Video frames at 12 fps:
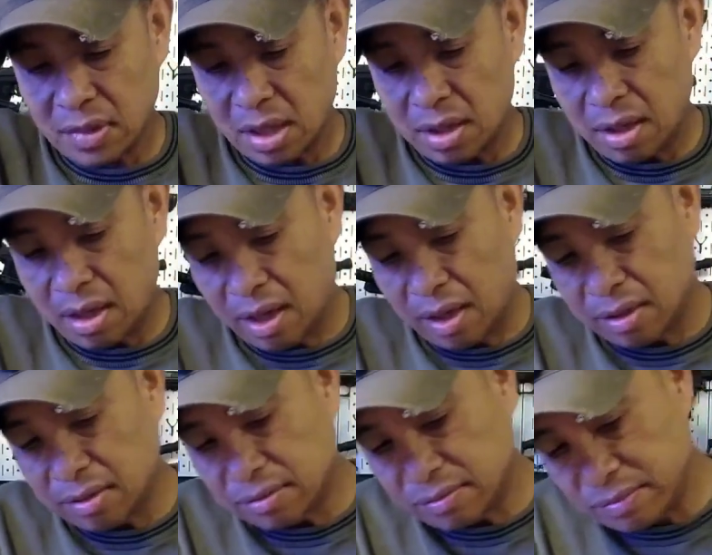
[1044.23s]
And
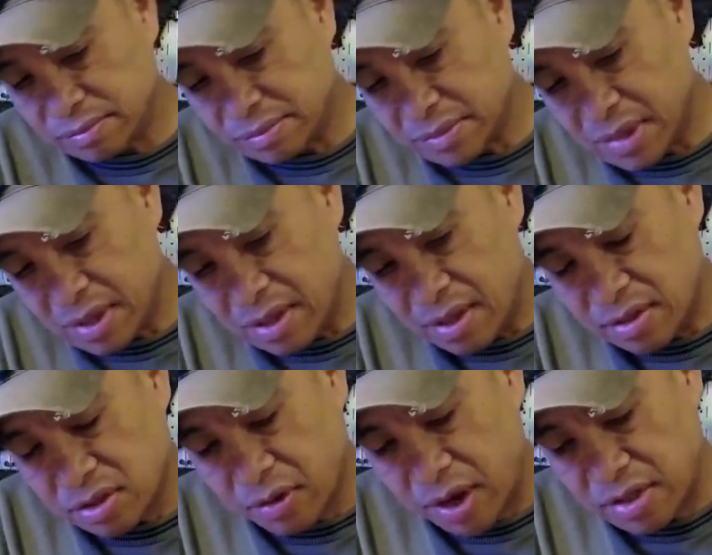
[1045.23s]
it's
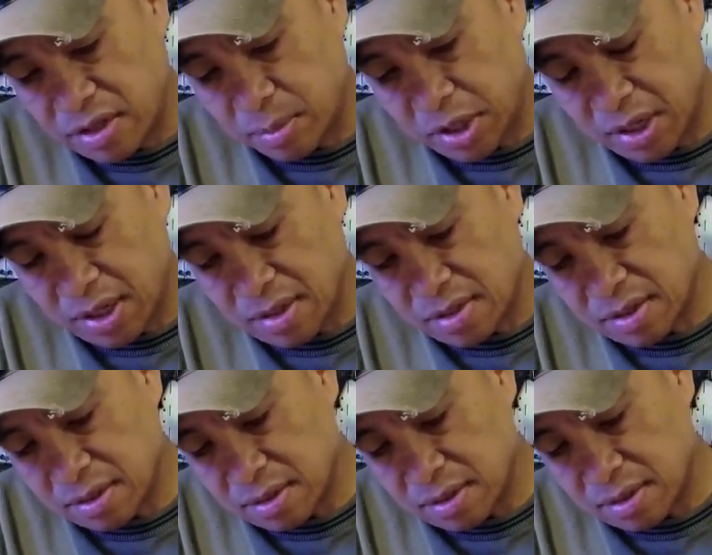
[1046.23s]
crazy because